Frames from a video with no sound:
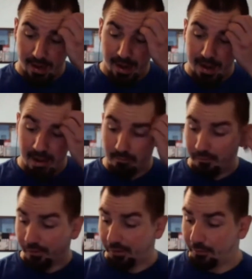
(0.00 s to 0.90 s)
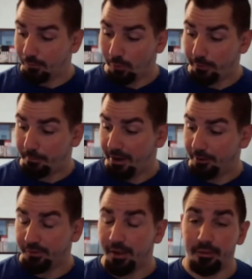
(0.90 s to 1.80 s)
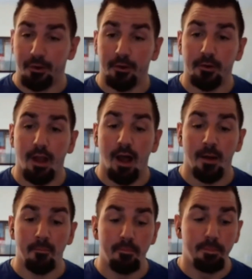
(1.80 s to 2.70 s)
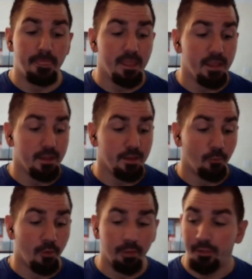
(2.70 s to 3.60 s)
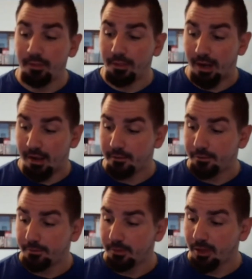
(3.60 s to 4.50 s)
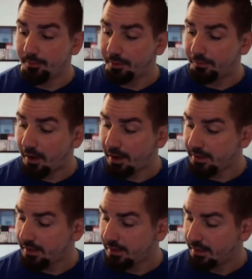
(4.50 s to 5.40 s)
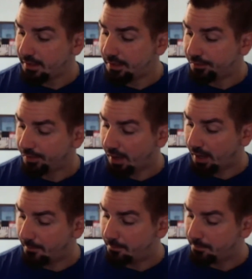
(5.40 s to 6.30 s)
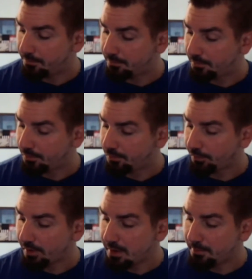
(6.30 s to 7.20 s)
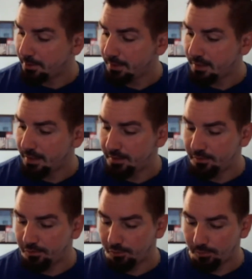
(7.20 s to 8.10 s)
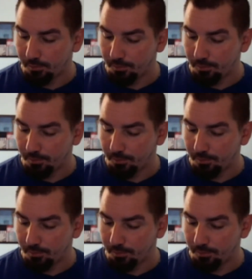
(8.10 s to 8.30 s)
I am feeling it for all the parents out there. One thing that I've come to find is sleep is